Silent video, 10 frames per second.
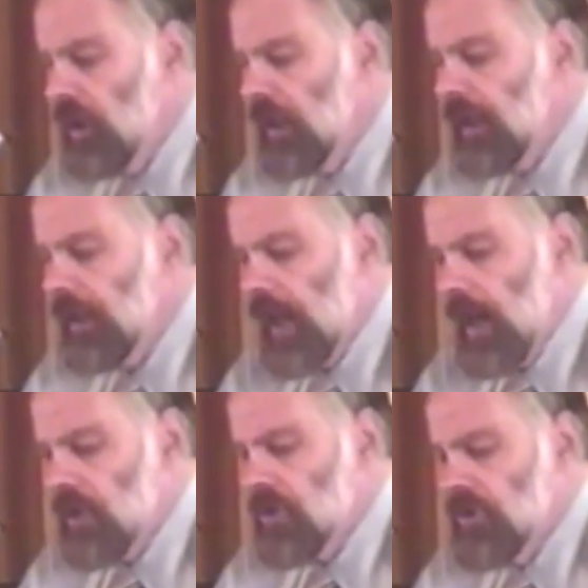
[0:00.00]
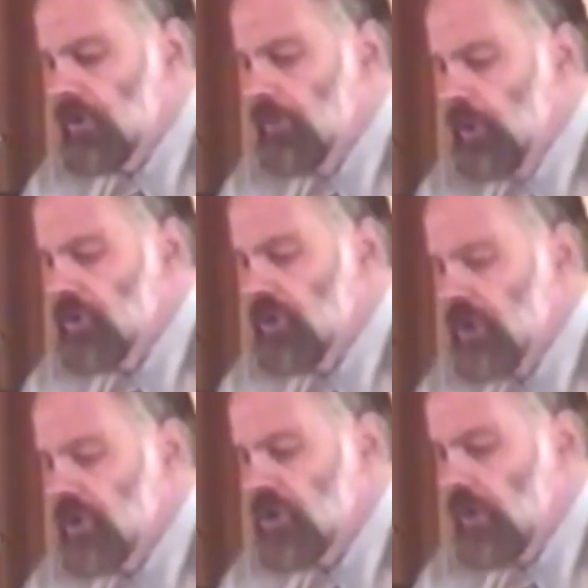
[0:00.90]
linking axis a person
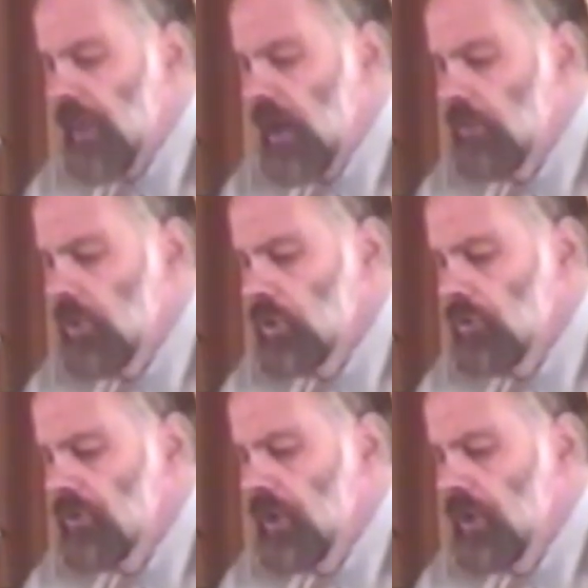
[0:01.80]
can somehow move,